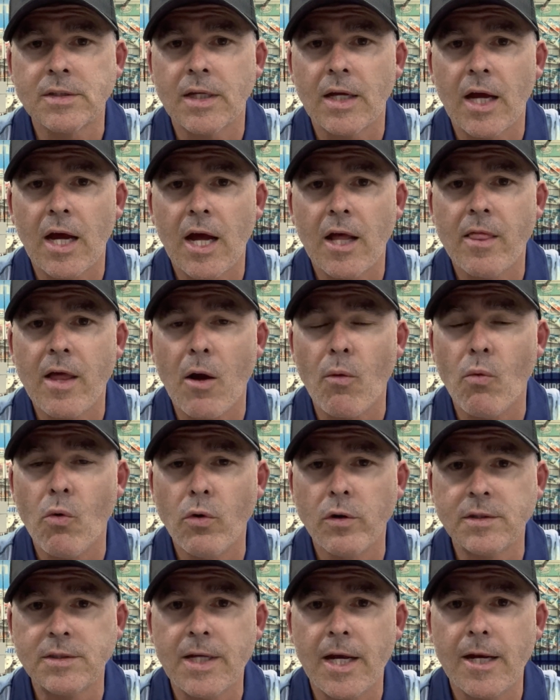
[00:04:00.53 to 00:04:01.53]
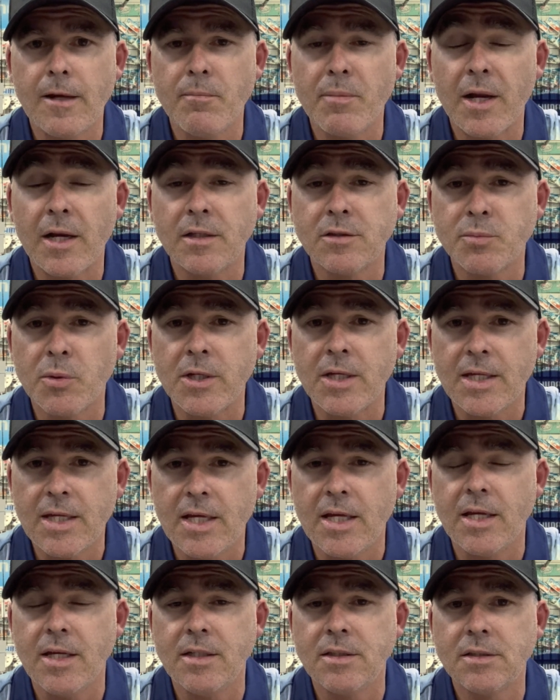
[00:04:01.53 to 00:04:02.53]
That water's getting better. There's been
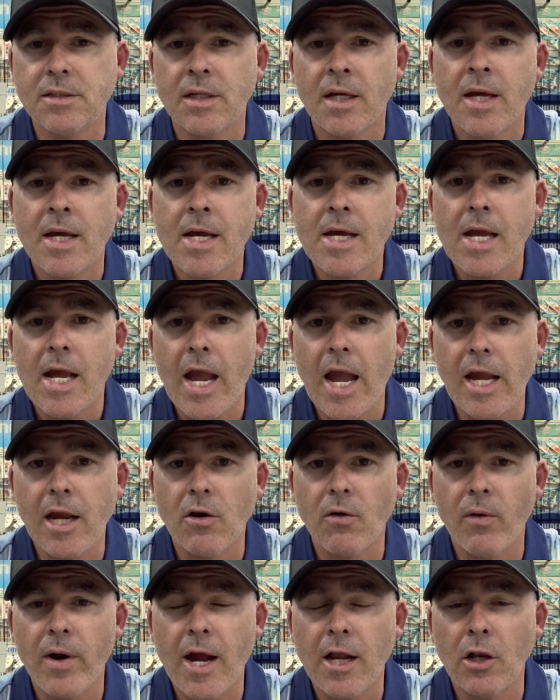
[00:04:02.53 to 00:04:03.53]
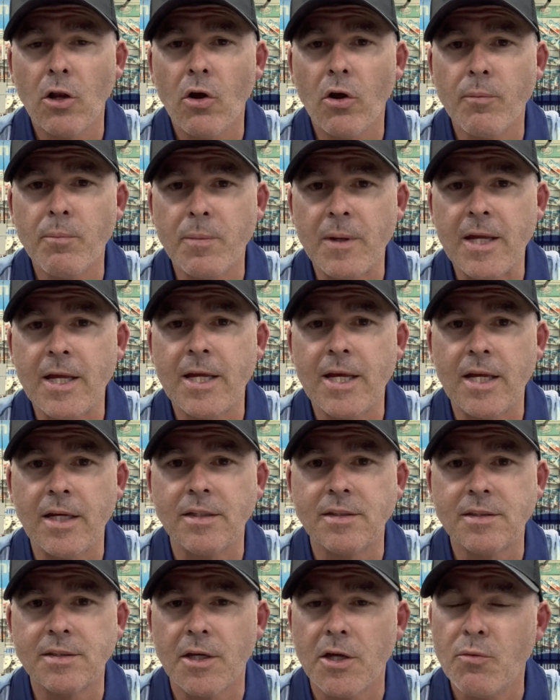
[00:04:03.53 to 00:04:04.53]
kings hanging around. A lot of big
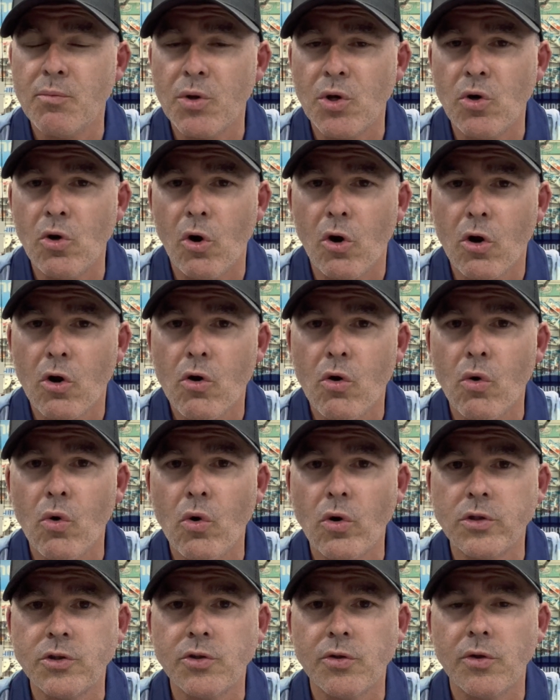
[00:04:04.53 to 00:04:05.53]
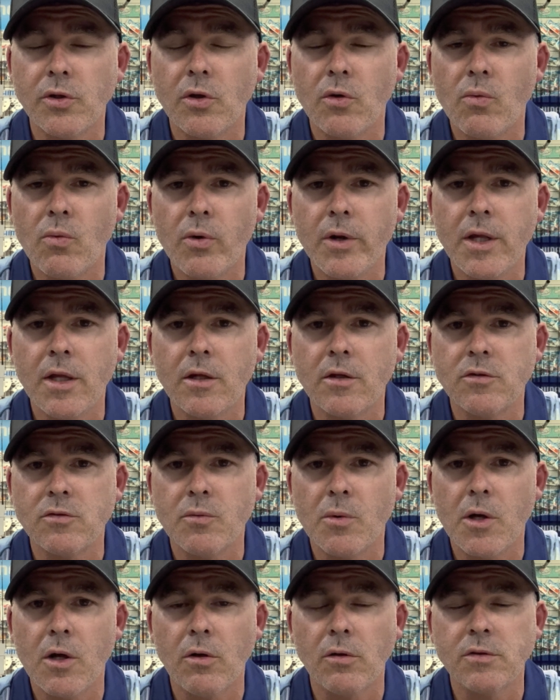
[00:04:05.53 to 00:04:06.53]
kings seen, but not caught during the week as
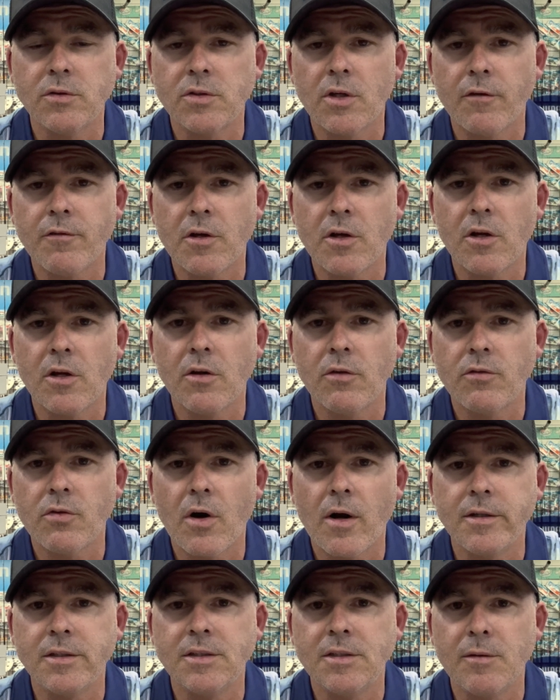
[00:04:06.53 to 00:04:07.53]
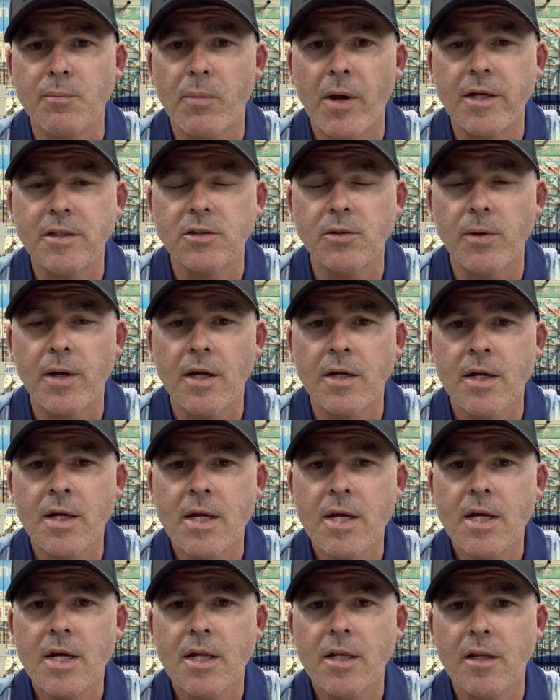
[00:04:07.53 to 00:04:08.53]
well. So if you're keen on throwing stick baits around,
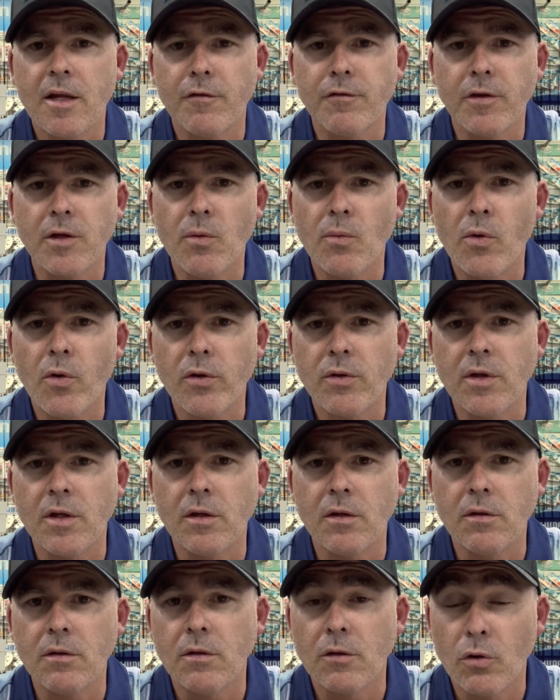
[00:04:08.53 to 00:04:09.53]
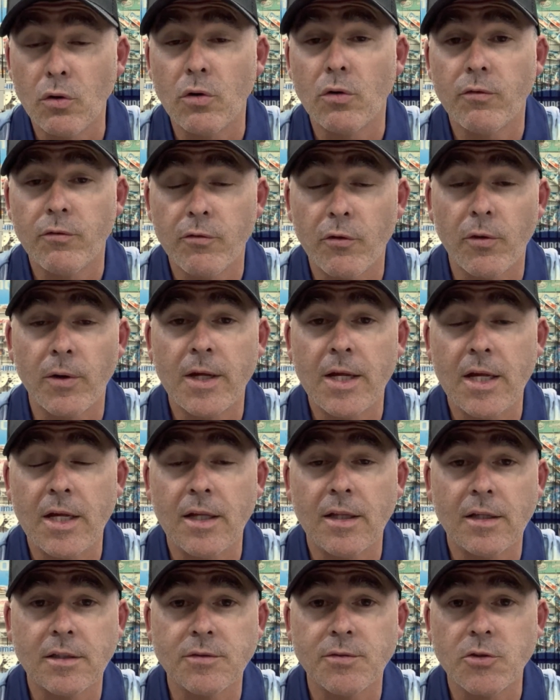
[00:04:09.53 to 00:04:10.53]
definitely worth a look for a
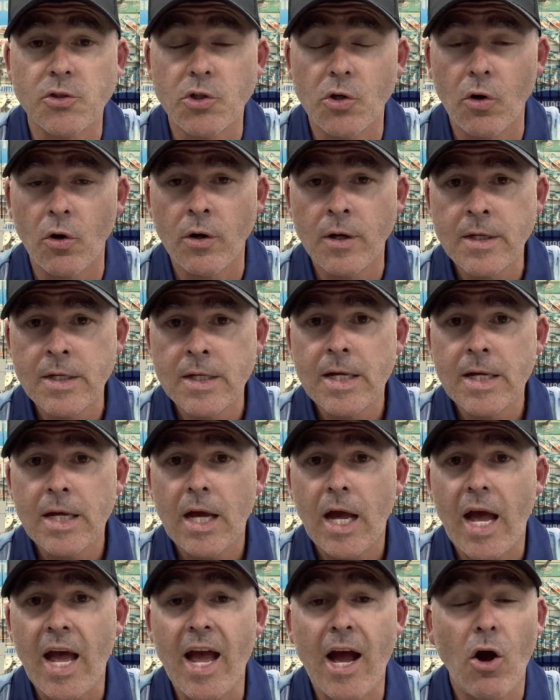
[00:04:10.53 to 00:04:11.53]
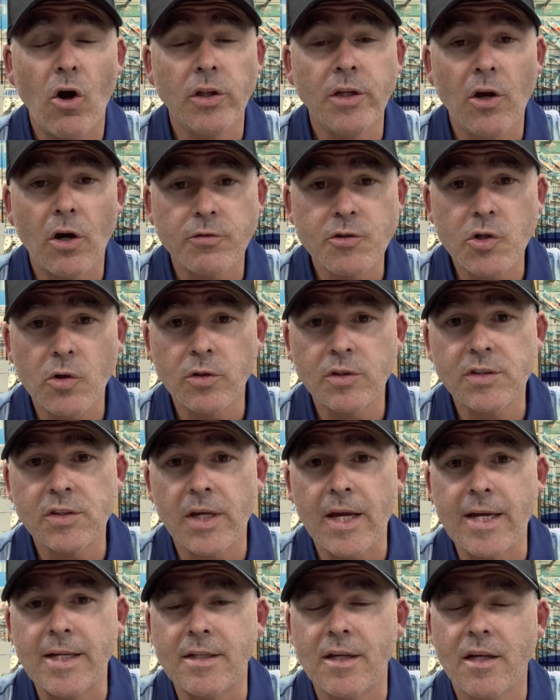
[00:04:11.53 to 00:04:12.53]
king, that's for sure. On the offshore
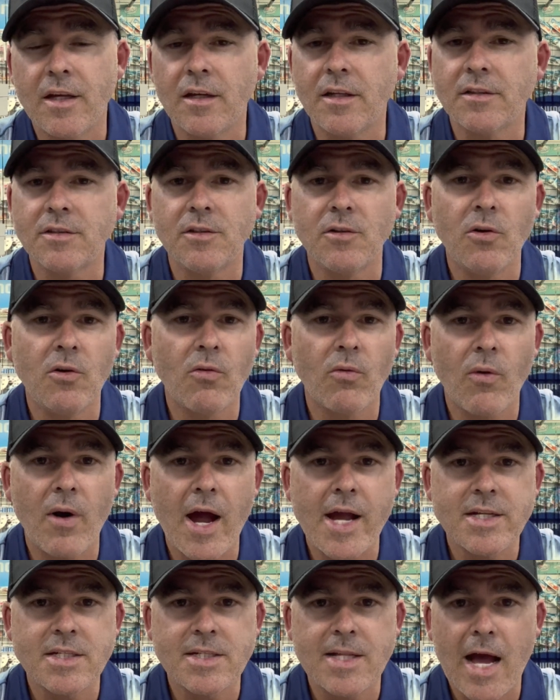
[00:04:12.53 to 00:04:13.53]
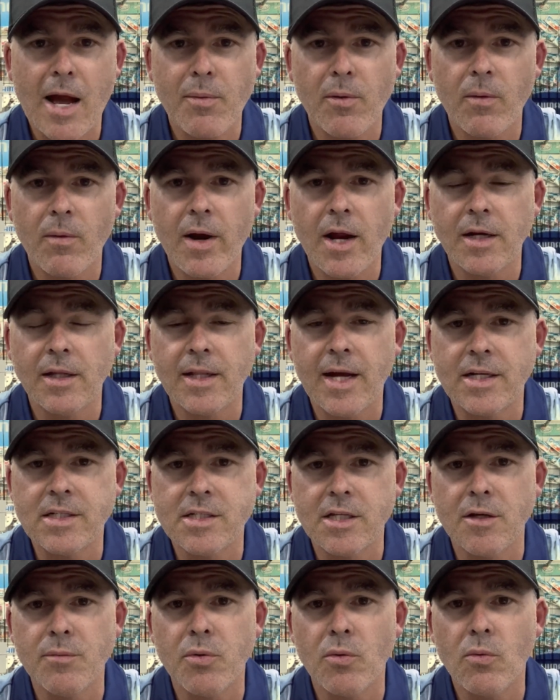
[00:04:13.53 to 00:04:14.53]
scene, some great snapper around in that
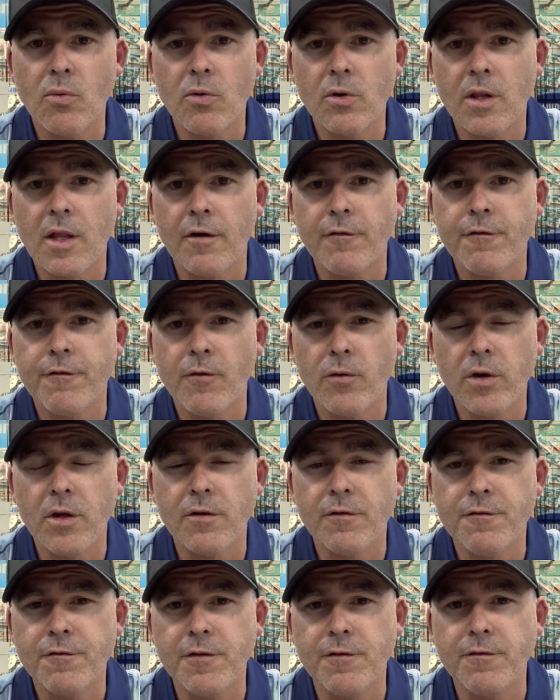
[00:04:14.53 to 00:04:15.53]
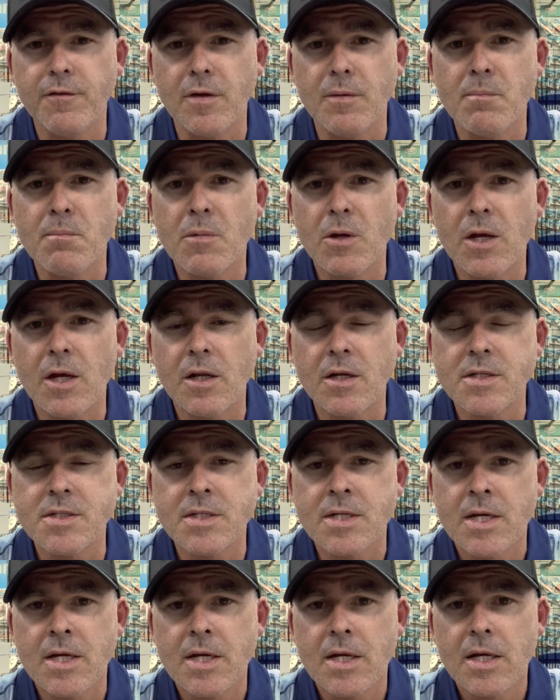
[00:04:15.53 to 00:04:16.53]
deeper water, that 40 to 50
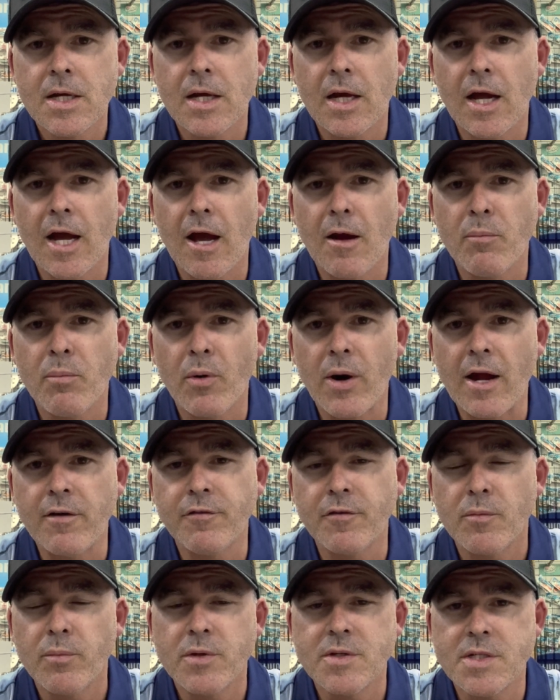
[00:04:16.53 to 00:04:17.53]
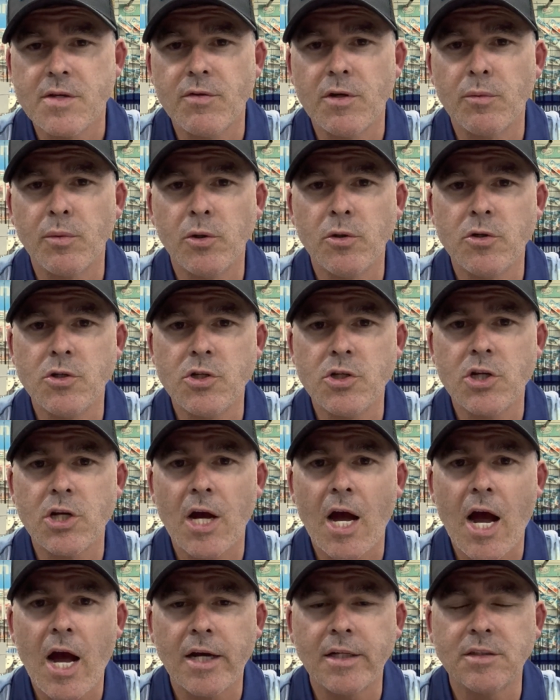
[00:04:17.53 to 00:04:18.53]
metres. Brad from Pacific Blue
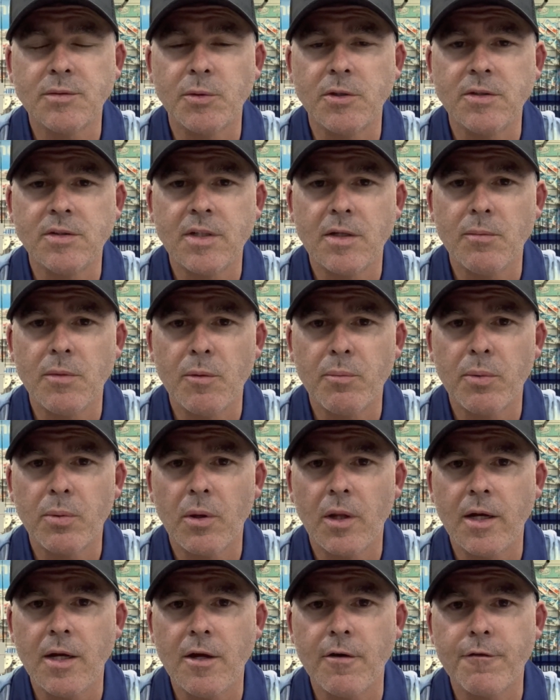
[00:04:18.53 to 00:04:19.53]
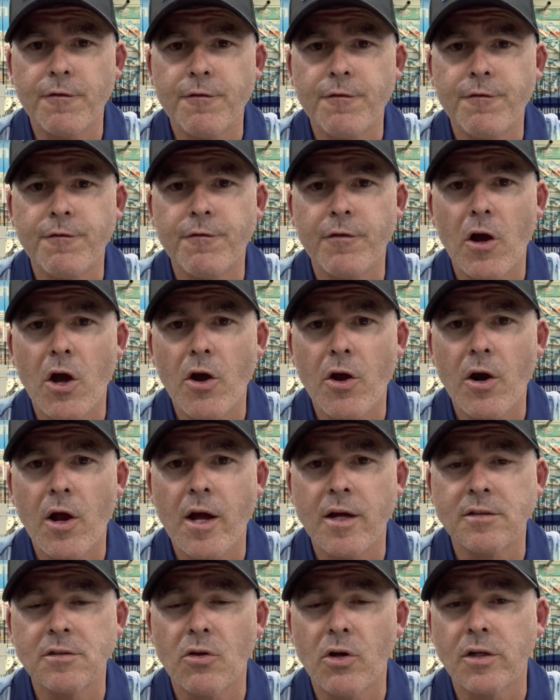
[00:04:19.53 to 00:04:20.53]
Charter has been sending me plenty of
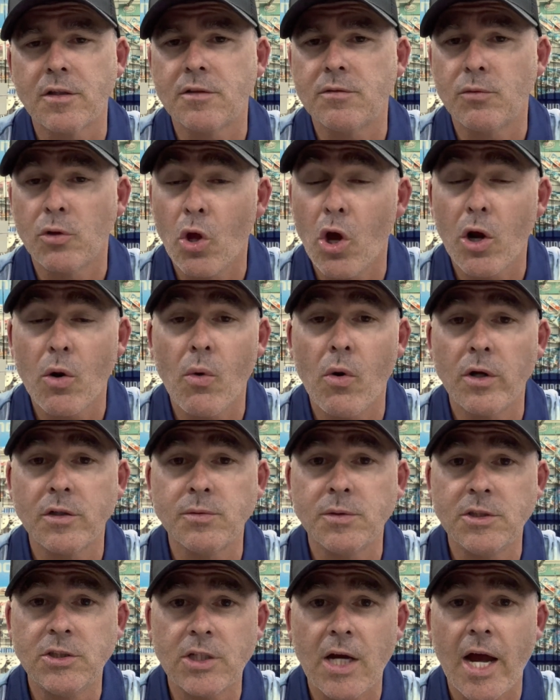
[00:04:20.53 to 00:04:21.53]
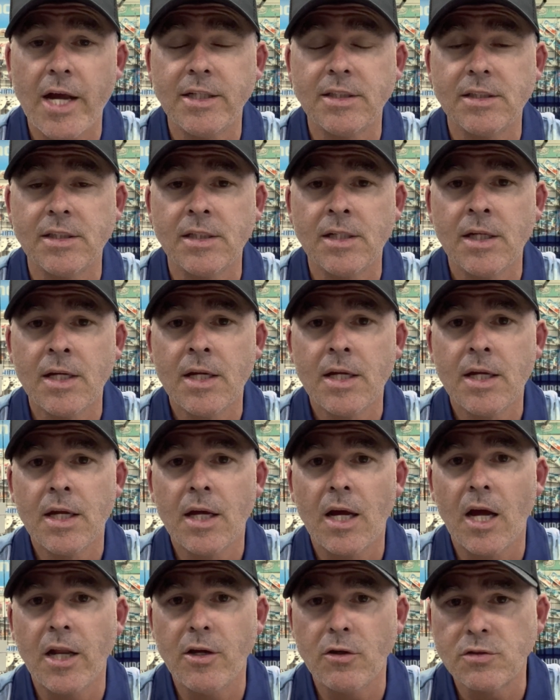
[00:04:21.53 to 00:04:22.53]
photos, likewise with Jason.
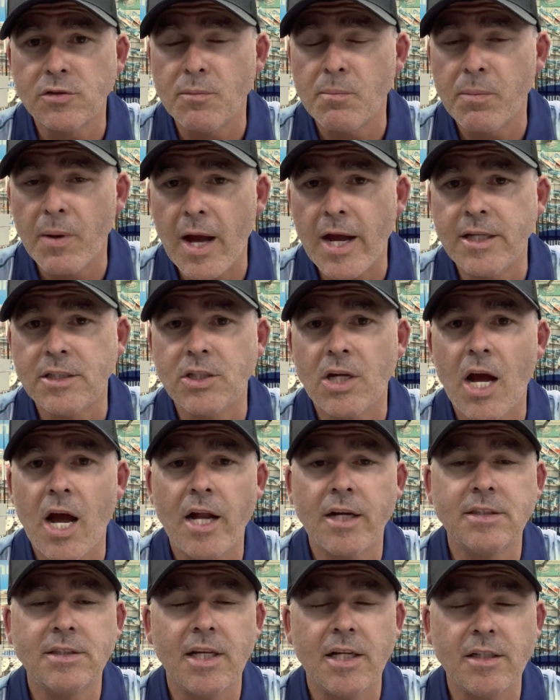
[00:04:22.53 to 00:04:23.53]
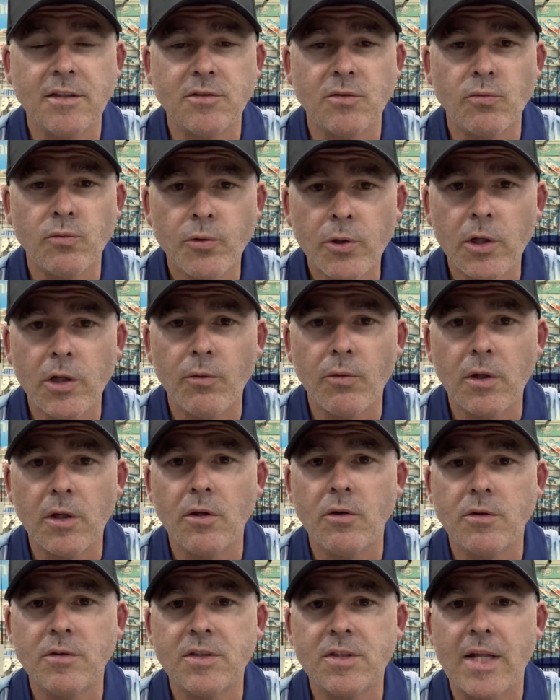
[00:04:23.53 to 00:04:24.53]
Nelson Bay Charter's getting some really,
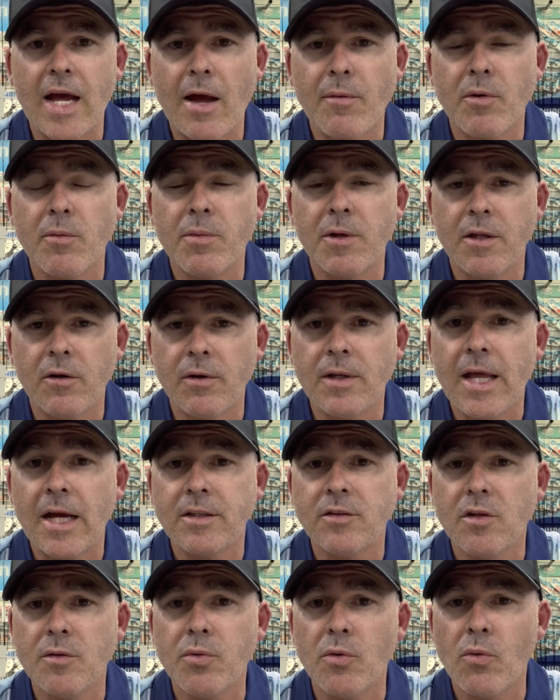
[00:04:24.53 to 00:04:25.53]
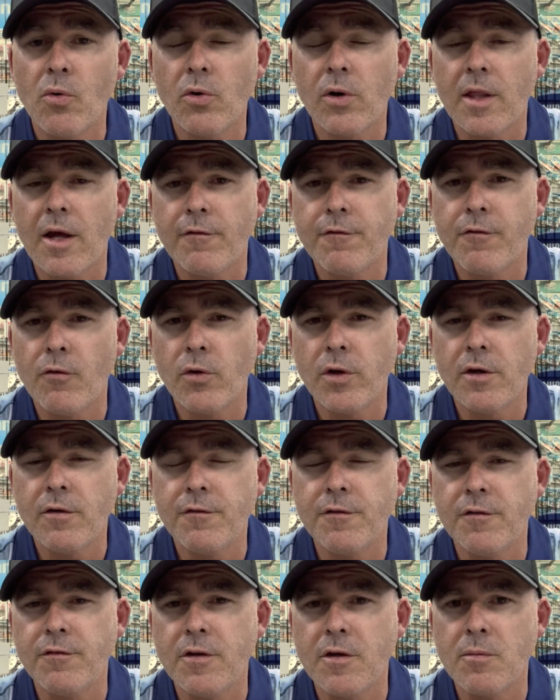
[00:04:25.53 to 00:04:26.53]
really good snapper, but they're in that deeper water, that 40 to
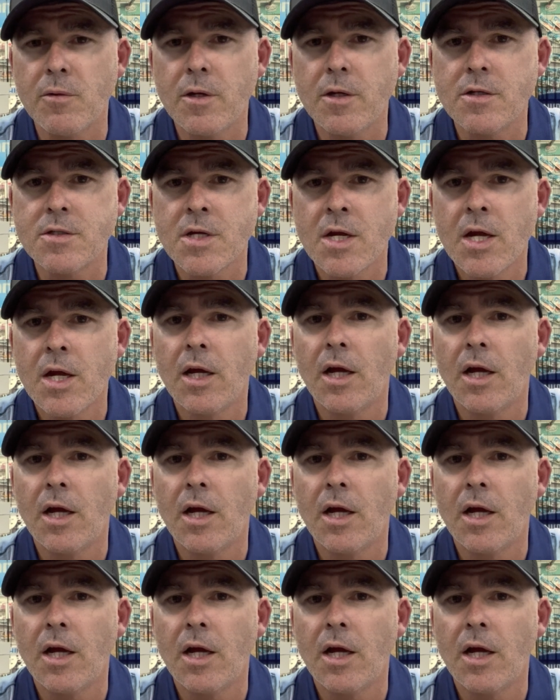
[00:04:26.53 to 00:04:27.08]
50 metres.